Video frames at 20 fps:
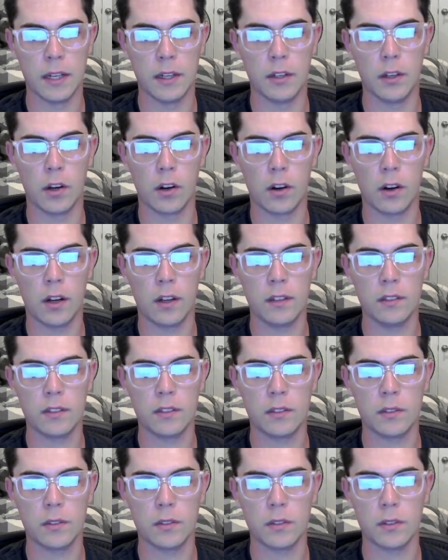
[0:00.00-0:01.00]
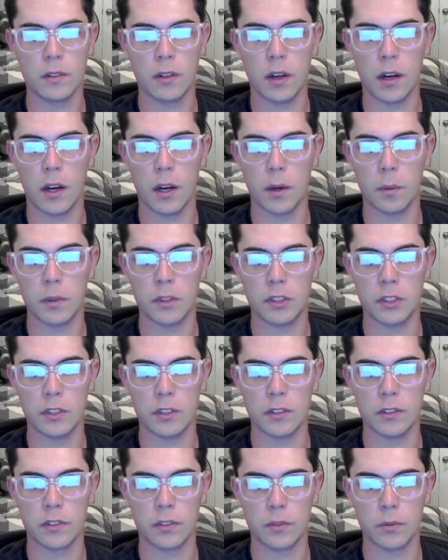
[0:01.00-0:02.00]
neurons, which
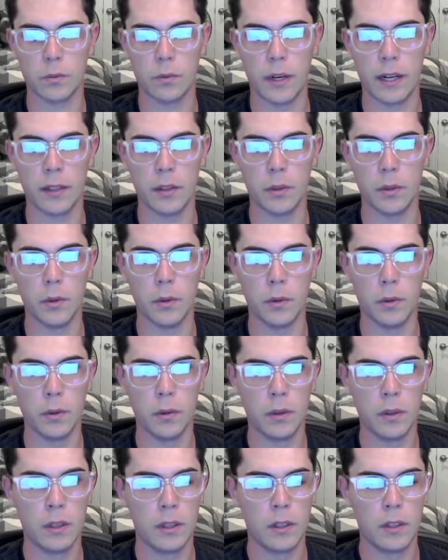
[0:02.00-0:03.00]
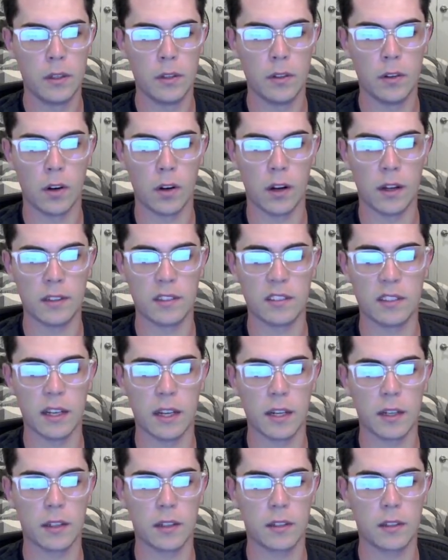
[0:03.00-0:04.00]
is ReLU neurons
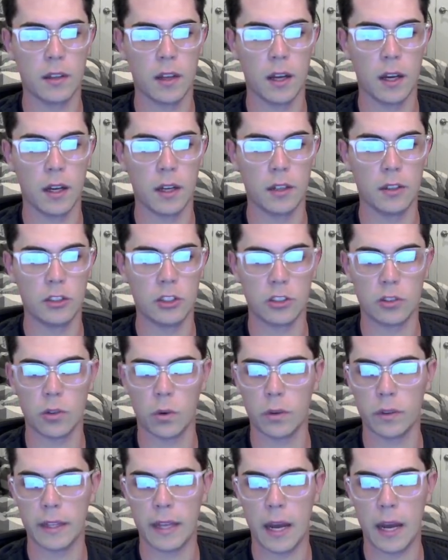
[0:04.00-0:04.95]
that just only